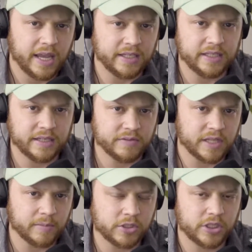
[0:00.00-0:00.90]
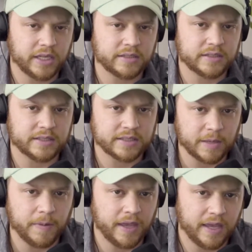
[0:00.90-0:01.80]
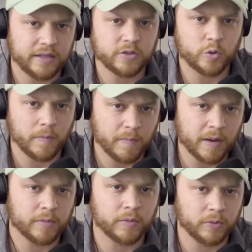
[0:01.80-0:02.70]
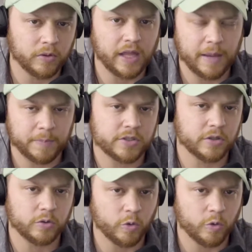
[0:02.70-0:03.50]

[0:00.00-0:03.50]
and gives them a chance to skip ahead to a memorable episode